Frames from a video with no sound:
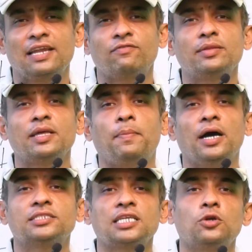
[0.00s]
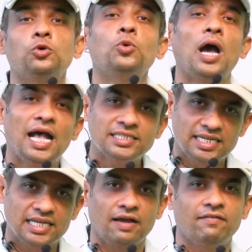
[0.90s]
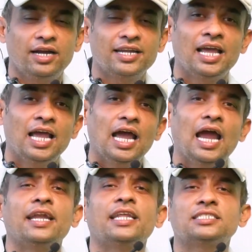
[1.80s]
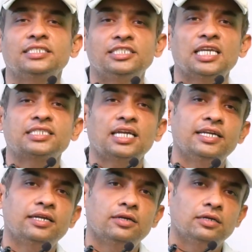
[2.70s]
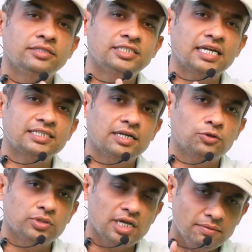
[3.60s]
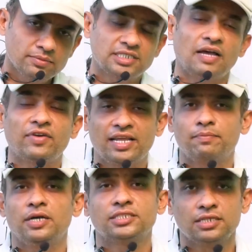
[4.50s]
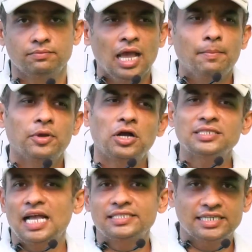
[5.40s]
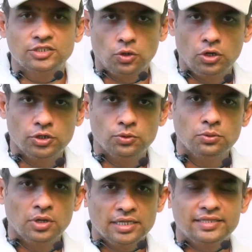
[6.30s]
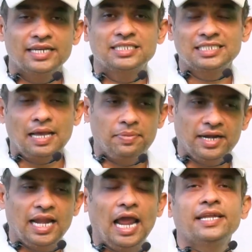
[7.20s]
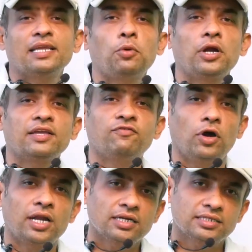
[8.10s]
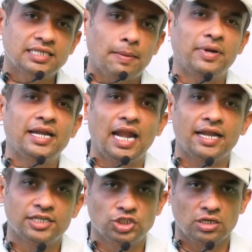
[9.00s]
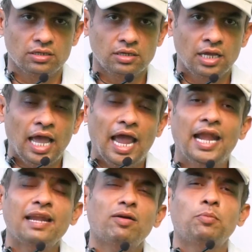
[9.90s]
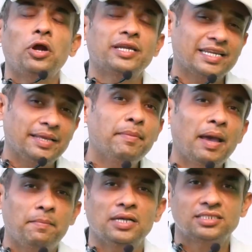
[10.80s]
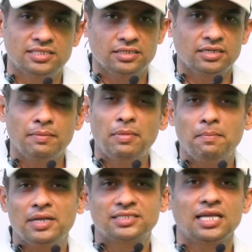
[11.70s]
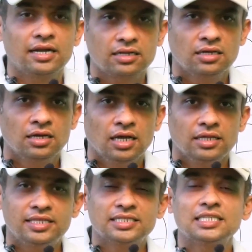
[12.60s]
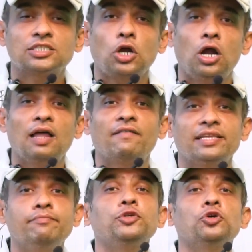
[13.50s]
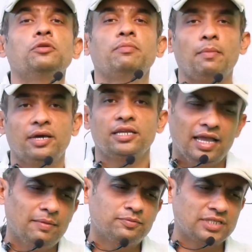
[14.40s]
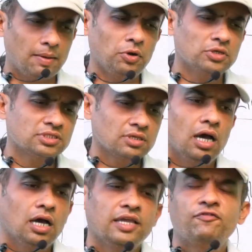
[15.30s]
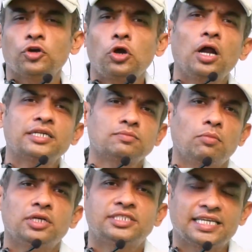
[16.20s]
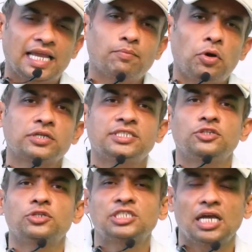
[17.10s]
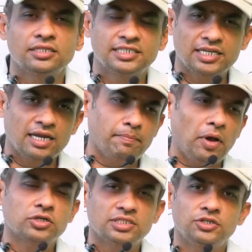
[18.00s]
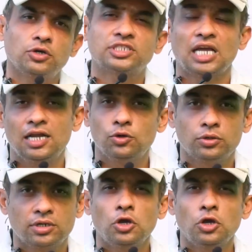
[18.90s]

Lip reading: from the person who has recovered and is injected to the suffering person. Because as I told you, there is a separate antibody for separate antigen. And our body remembers that. This is called our immune memory. Suppose if you got chicken pox in your childhood,